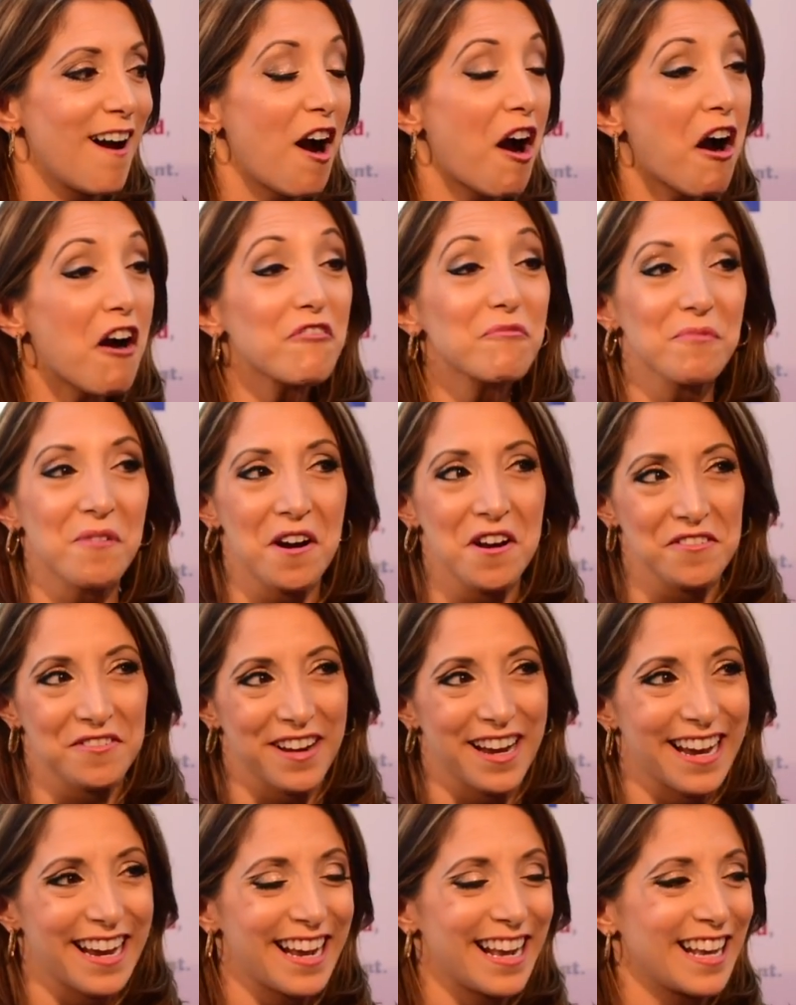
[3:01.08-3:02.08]

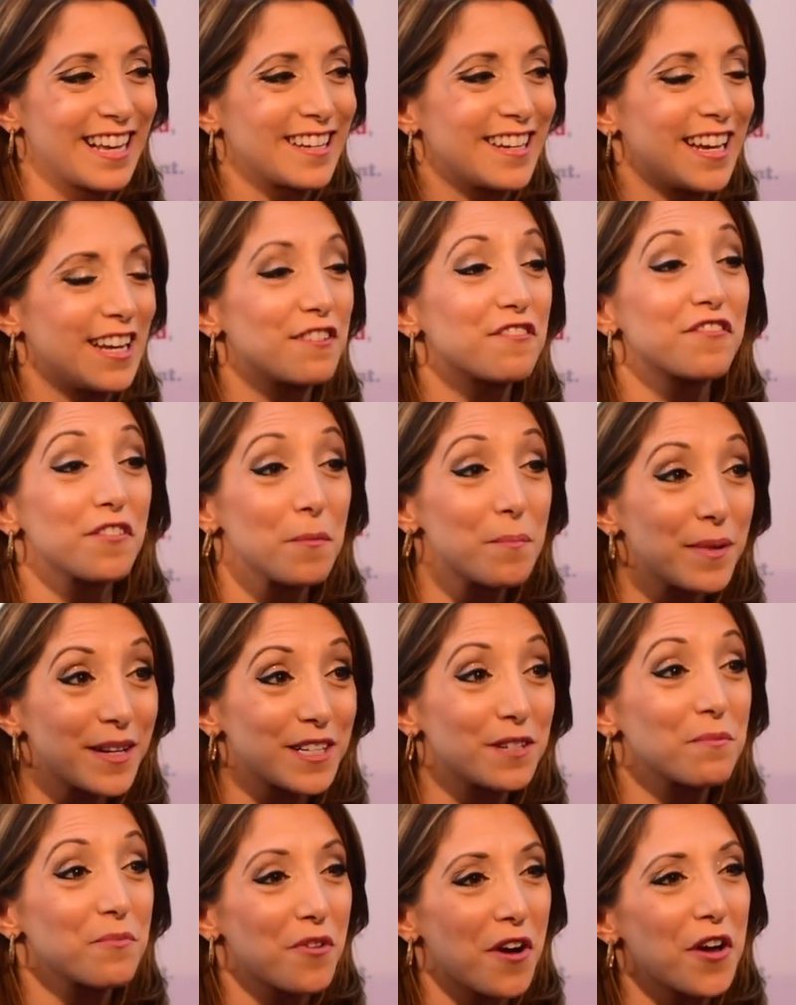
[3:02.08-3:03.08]
off-Broadway in
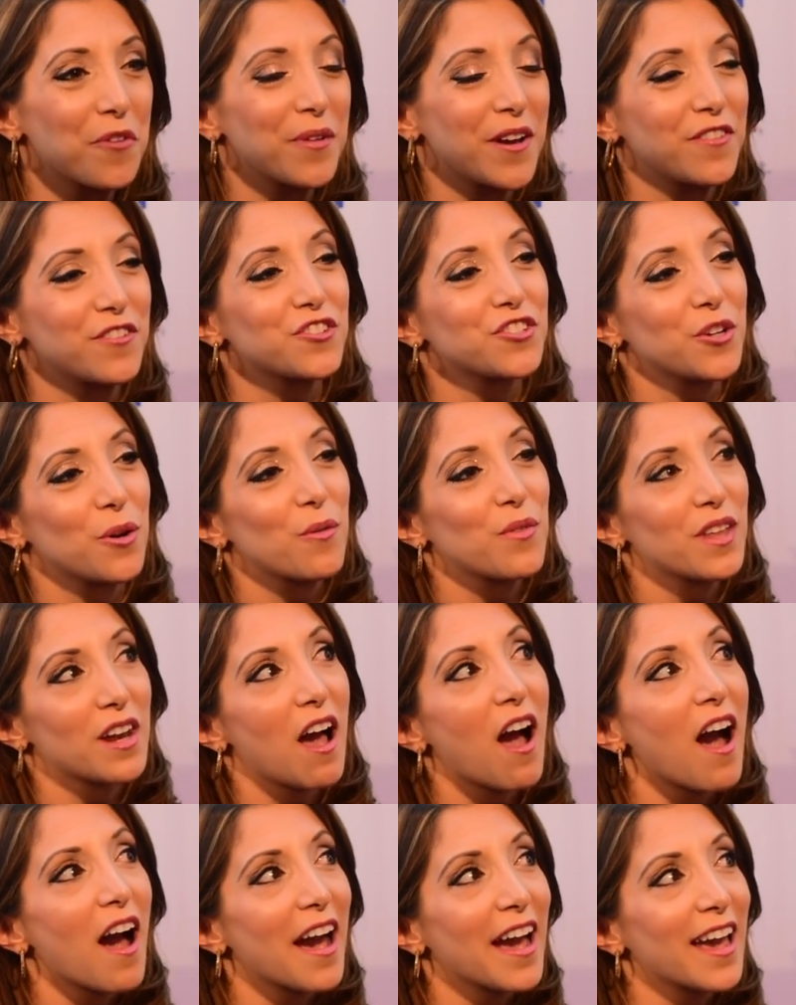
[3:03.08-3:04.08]
Forbidden Broadway, the show that
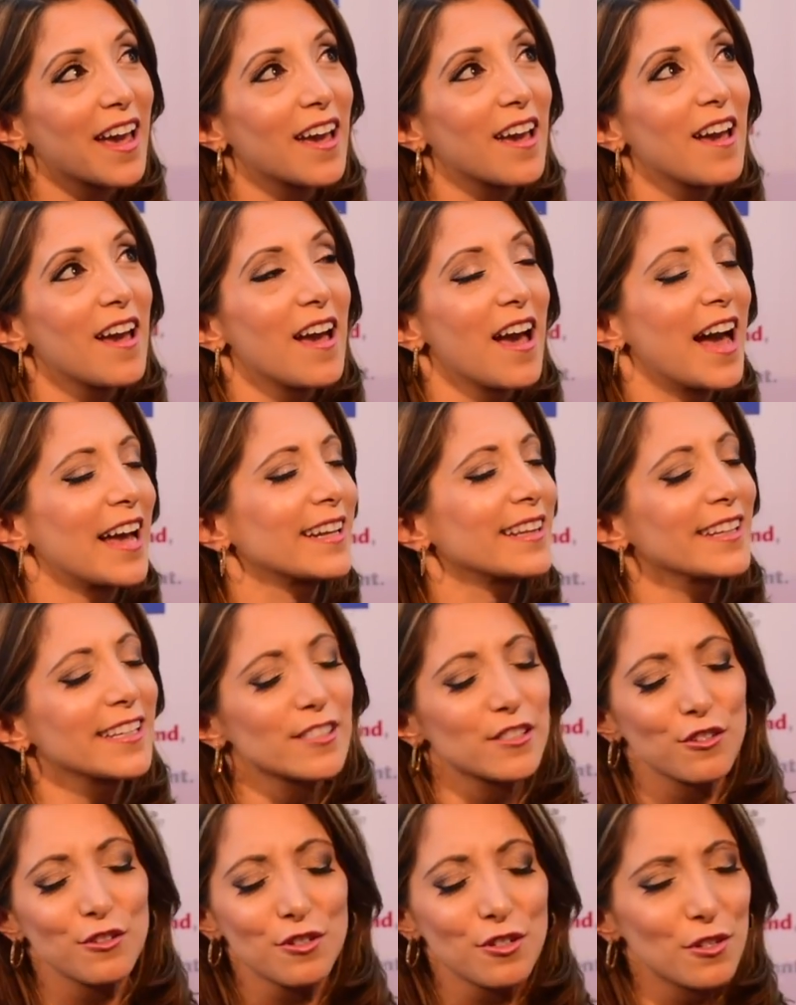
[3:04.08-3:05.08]
I had
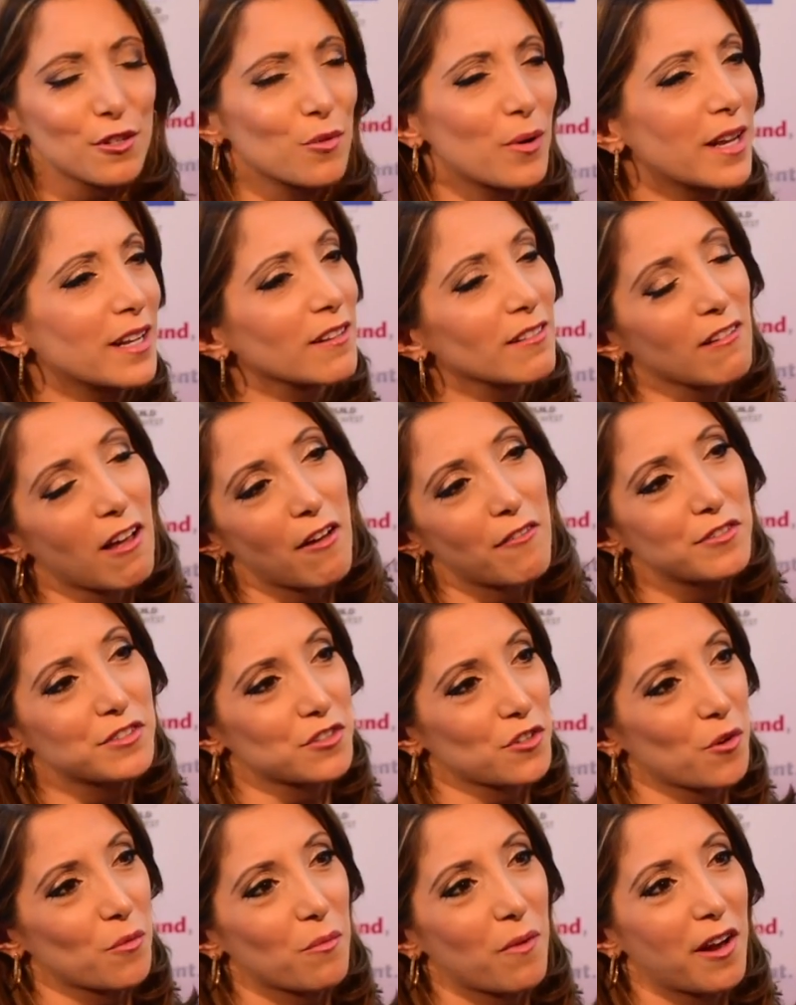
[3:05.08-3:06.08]
listened to and loved
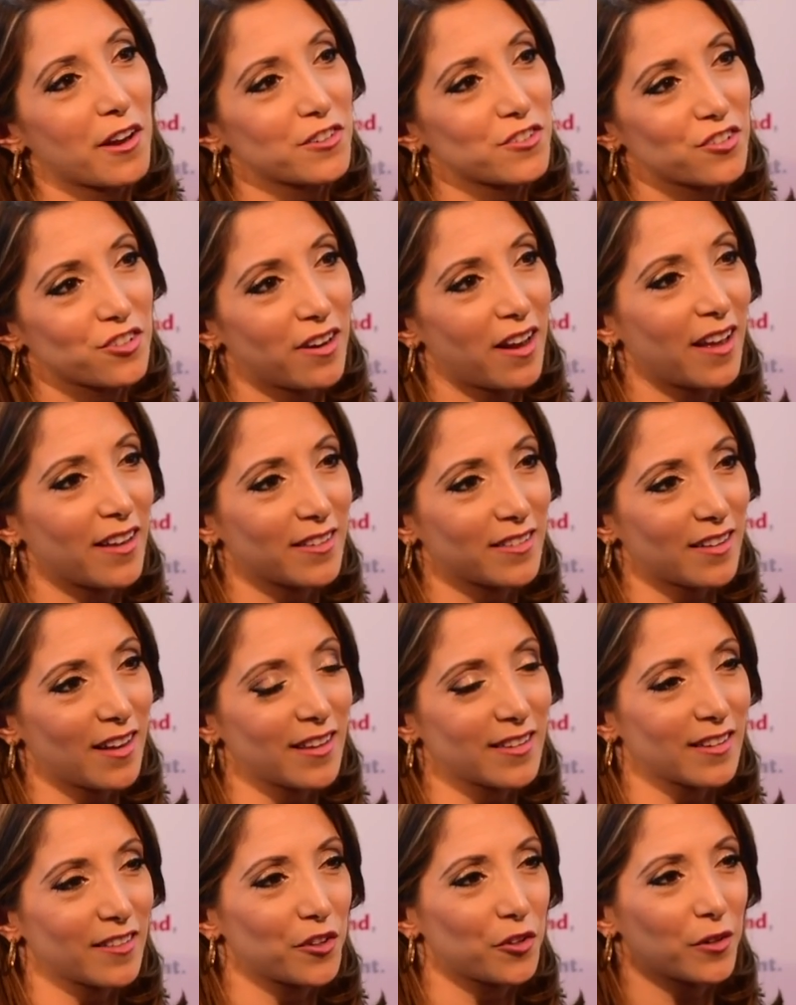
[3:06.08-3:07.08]
so much as
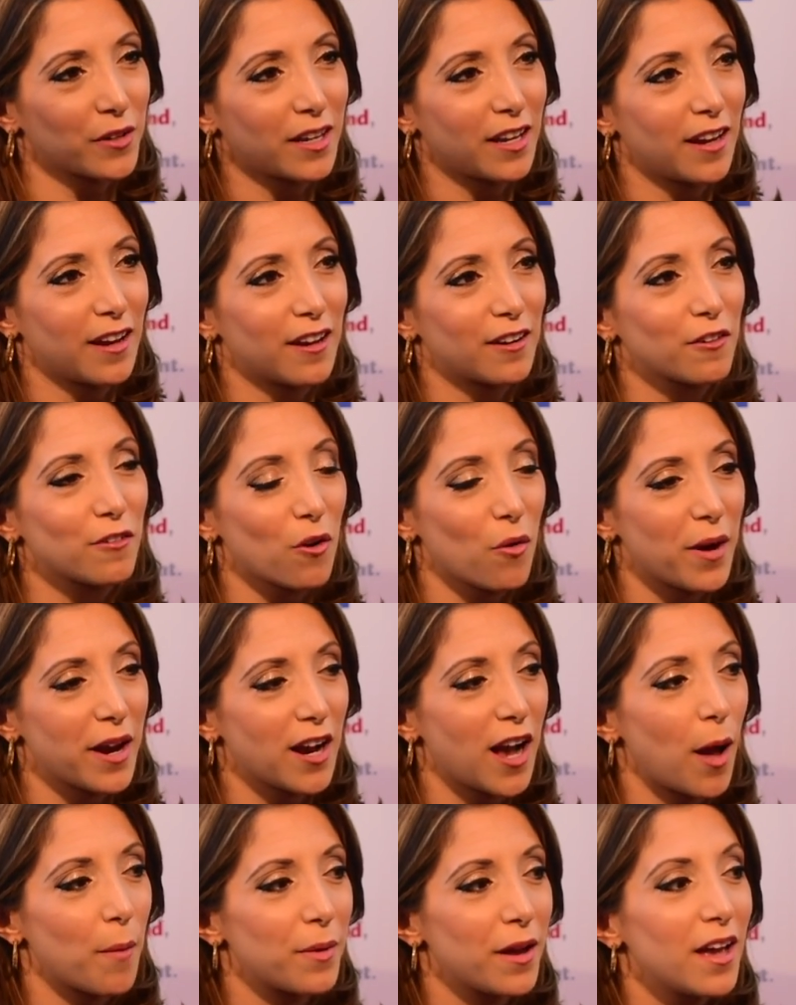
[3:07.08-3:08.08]
a little kid growing
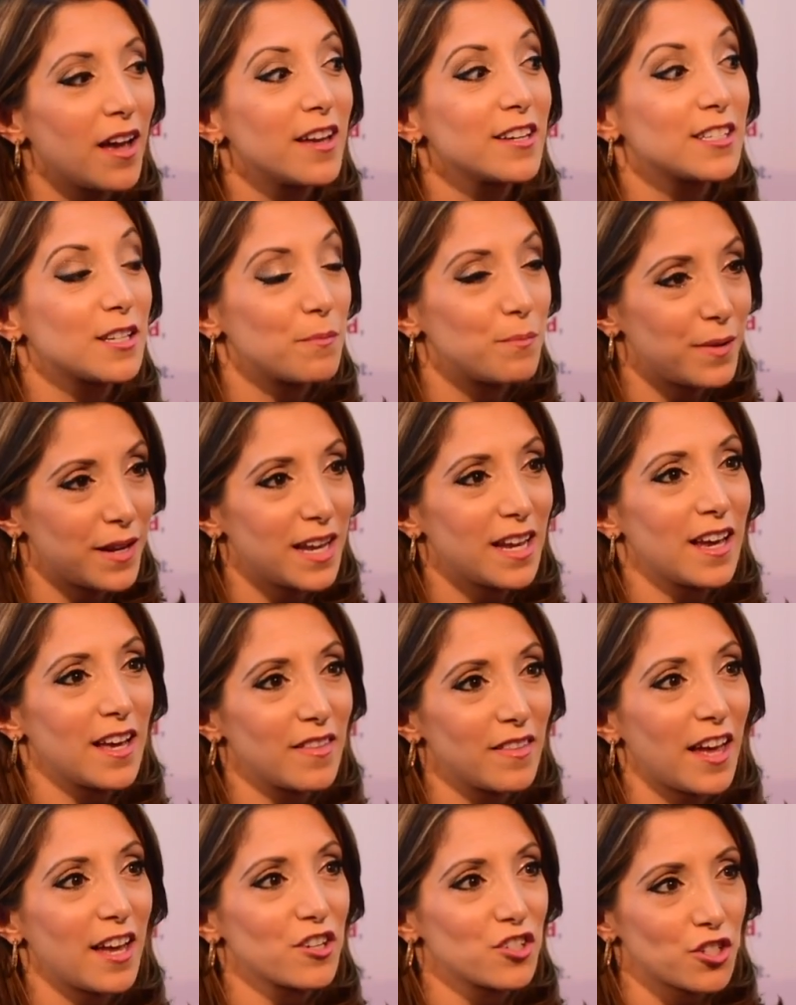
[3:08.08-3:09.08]
up, to be in
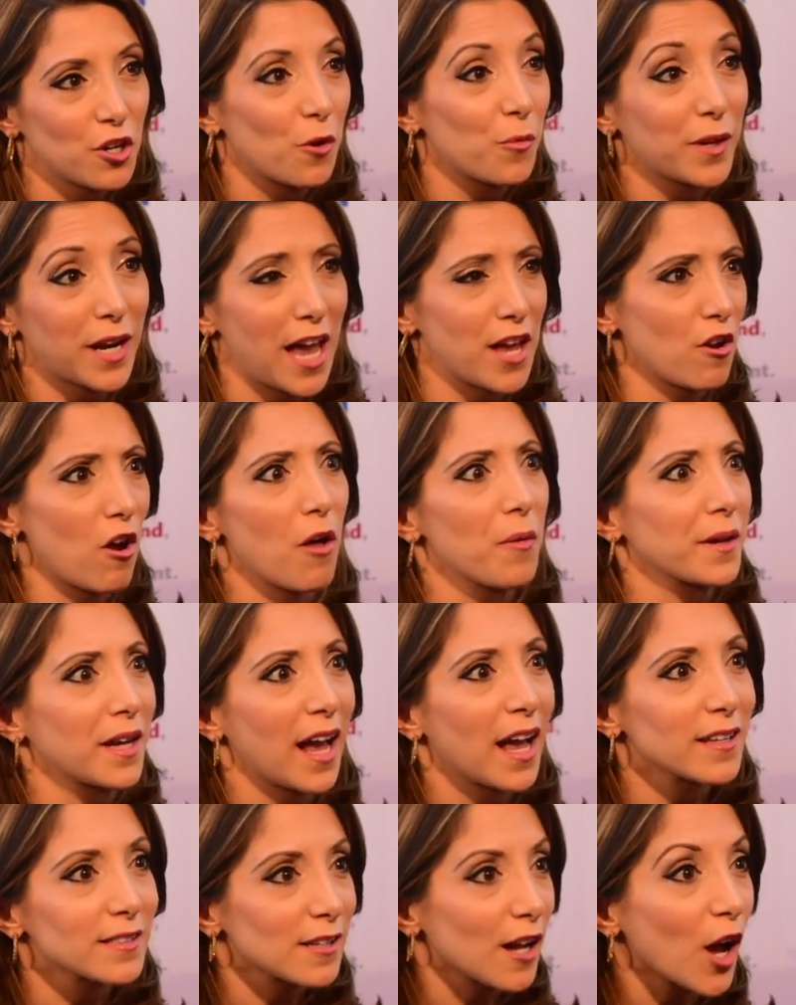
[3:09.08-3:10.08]
that show that I had all the
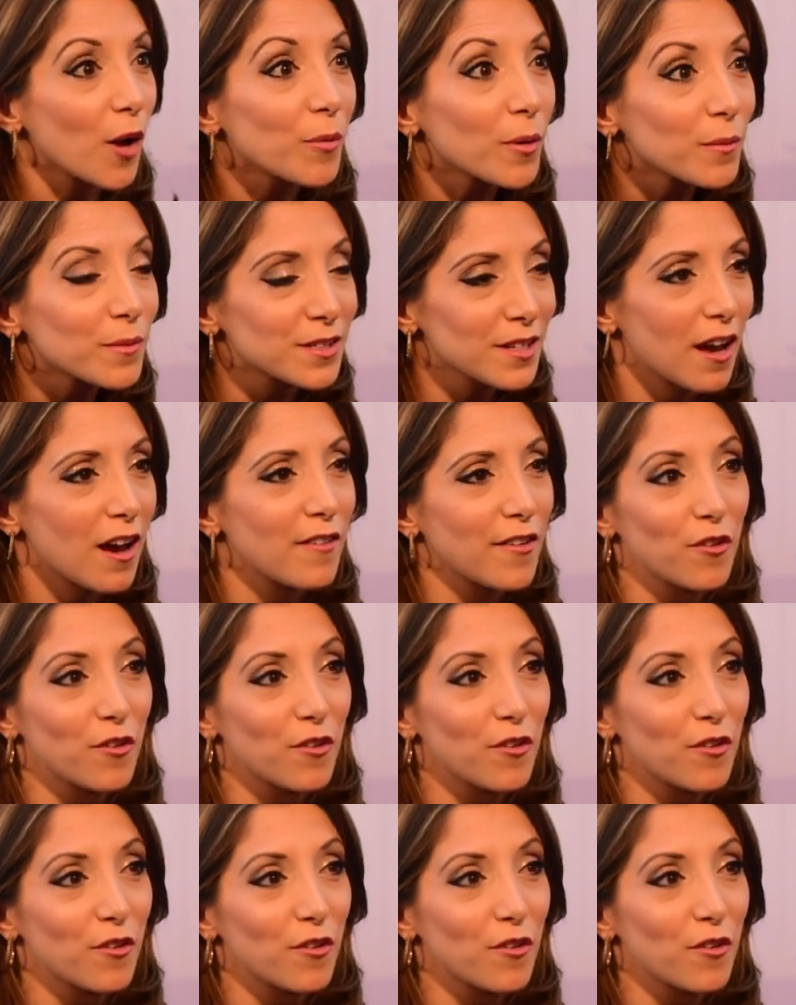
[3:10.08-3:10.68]
cast albums of.